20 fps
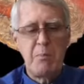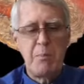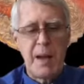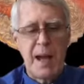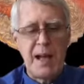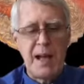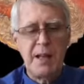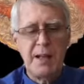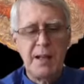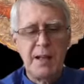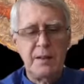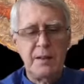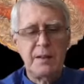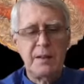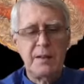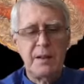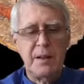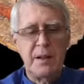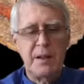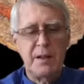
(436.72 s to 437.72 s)

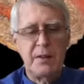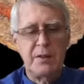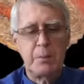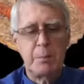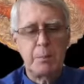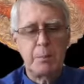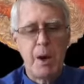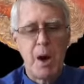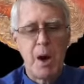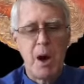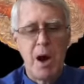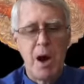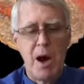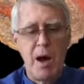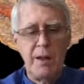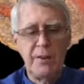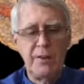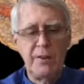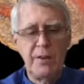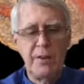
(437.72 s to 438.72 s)
Balance is a
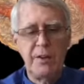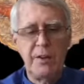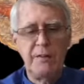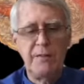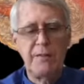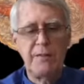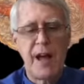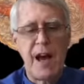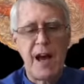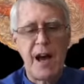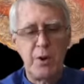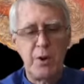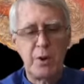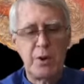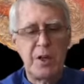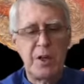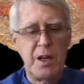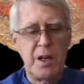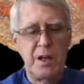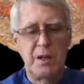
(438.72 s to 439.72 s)
positive
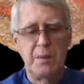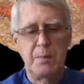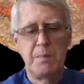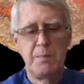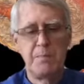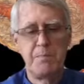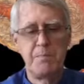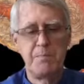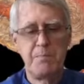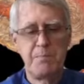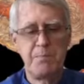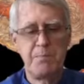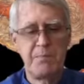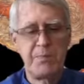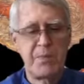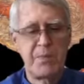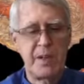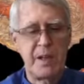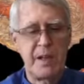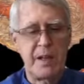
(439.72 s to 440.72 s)
outcome
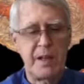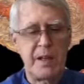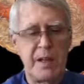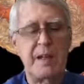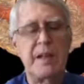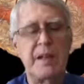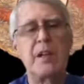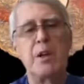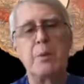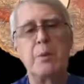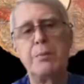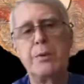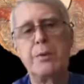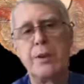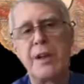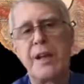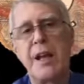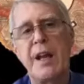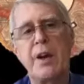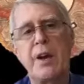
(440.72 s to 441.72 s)
in a
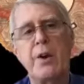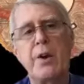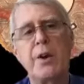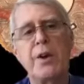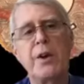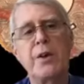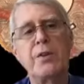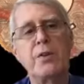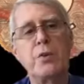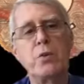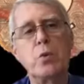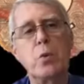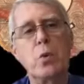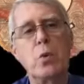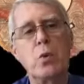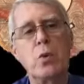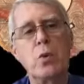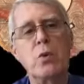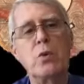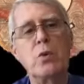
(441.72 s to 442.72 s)
precarious
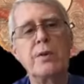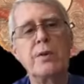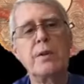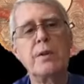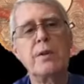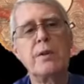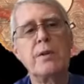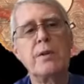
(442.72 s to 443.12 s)
world.